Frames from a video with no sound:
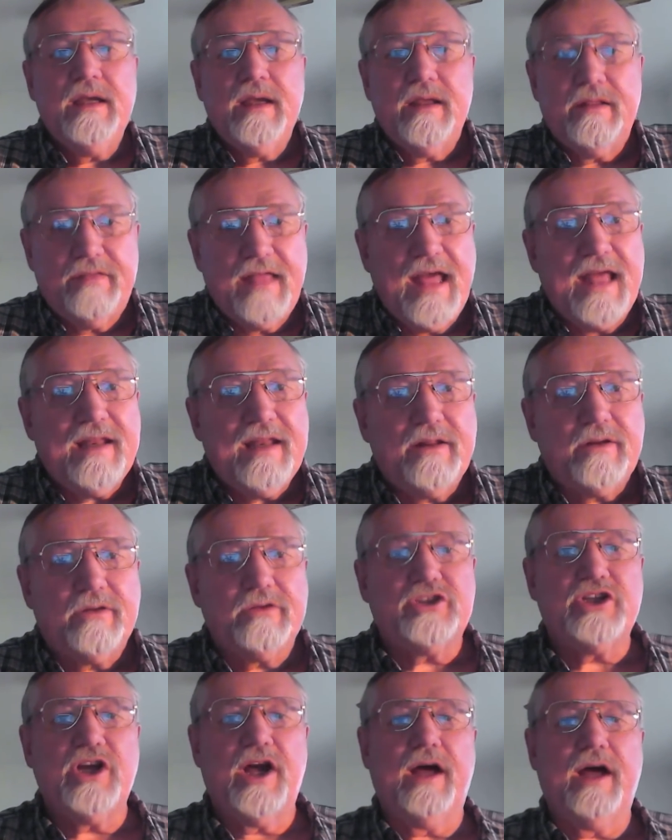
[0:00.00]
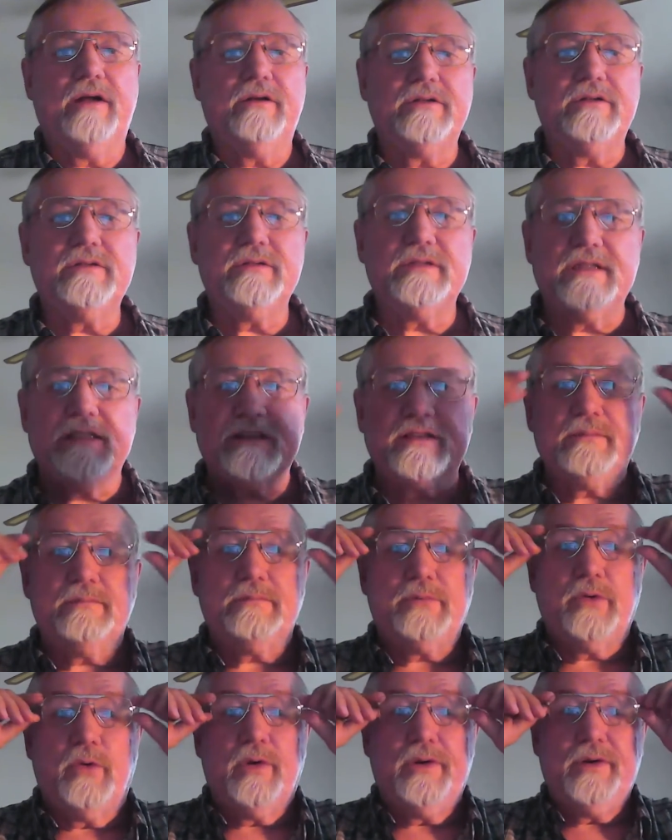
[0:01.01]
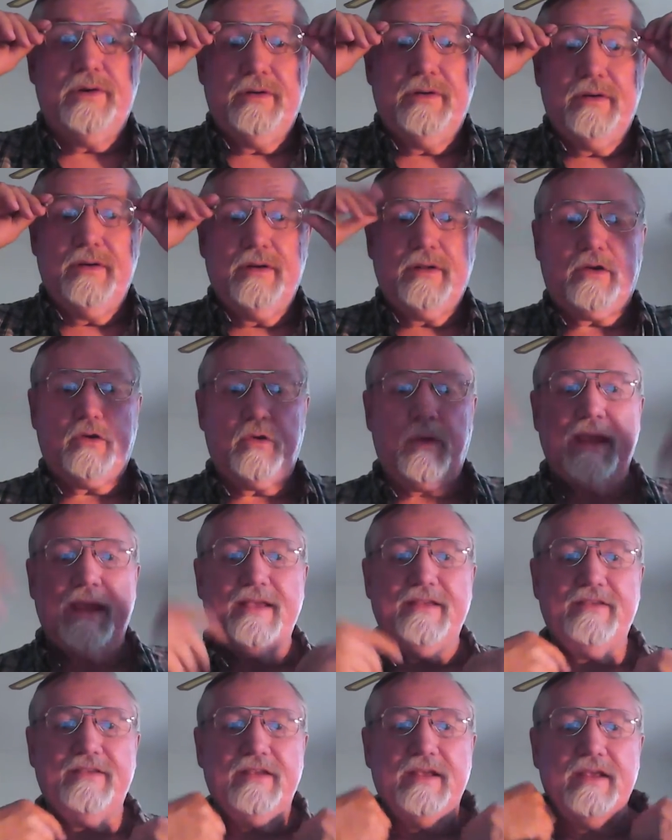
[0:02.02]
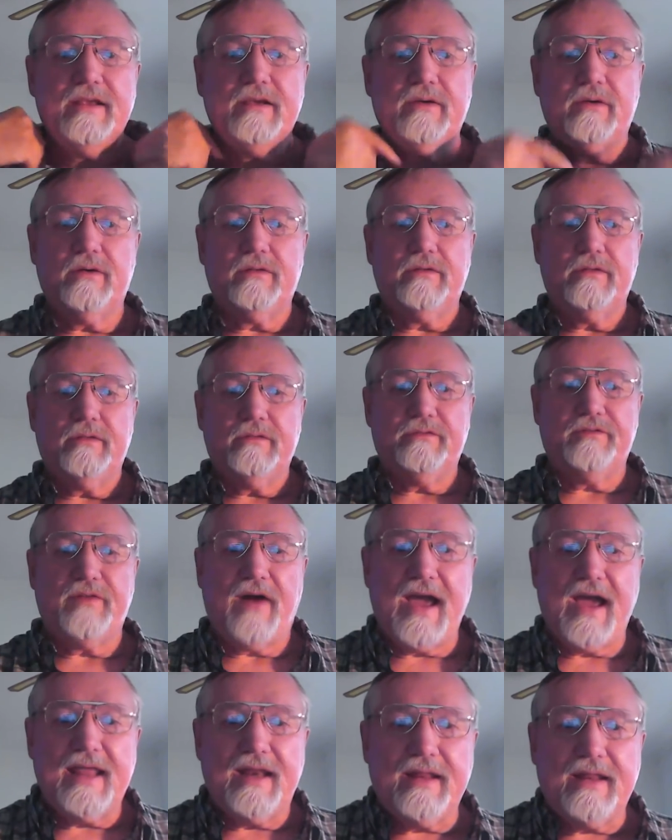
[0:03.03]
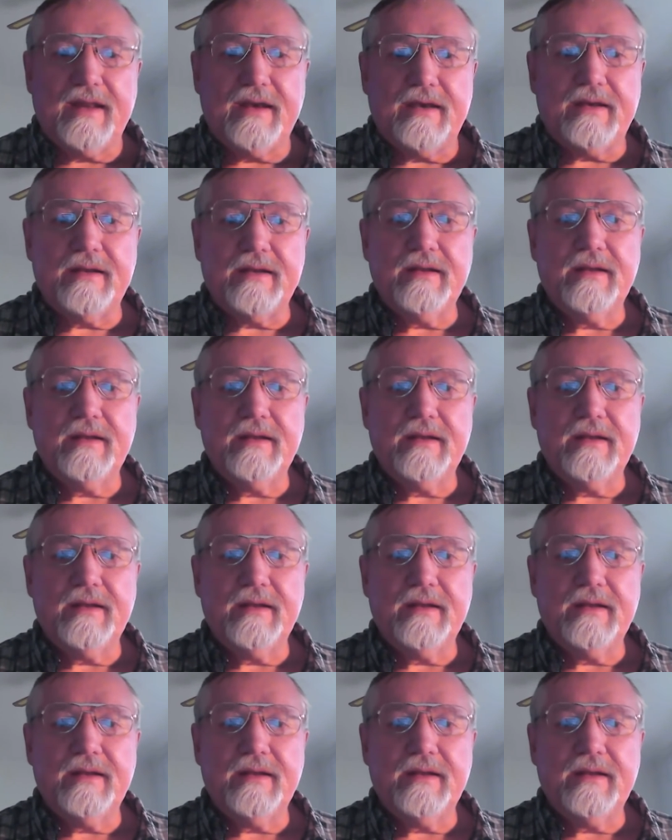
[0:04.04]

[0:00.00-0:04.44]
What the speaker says: That little child isn't born crazy or violent.